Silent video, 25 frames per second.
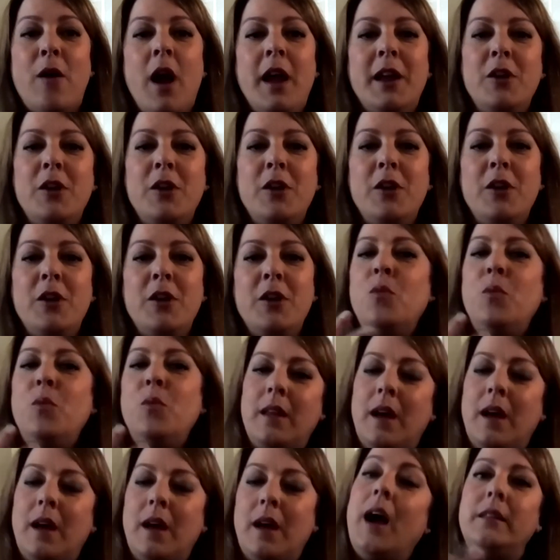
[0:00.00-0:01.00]
Now, I
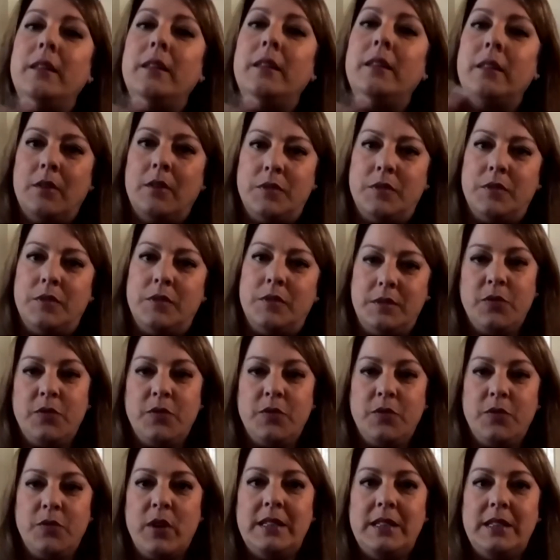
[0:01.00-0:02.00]
know I love
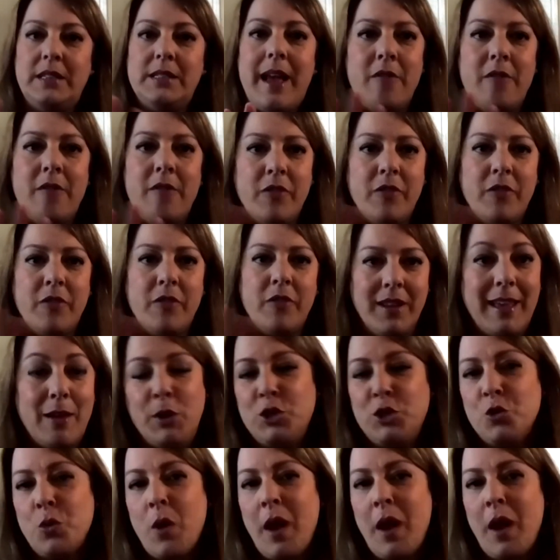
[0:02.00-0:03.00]
to freeze
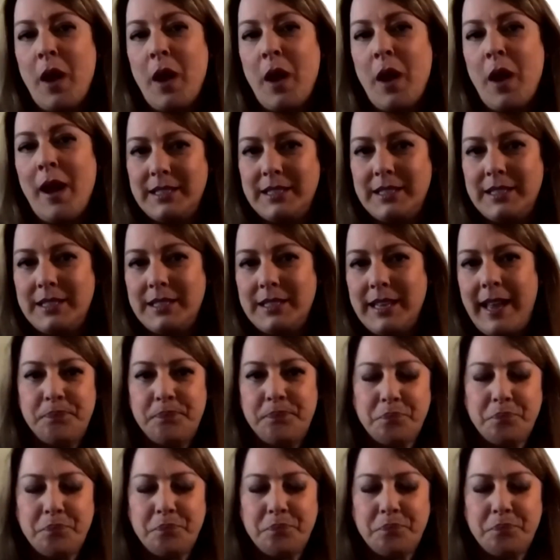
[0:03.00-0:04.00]
everything. We try to
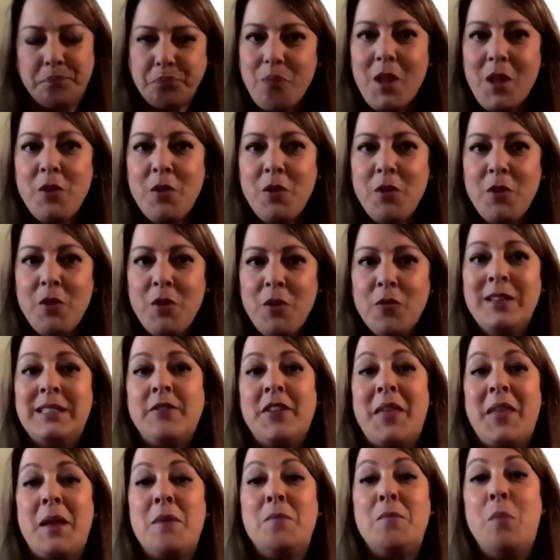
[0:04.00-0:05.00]
say
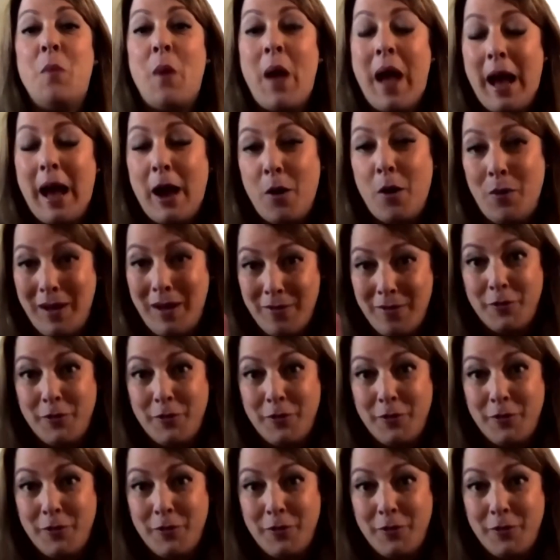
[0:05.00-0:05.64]
freeze everything.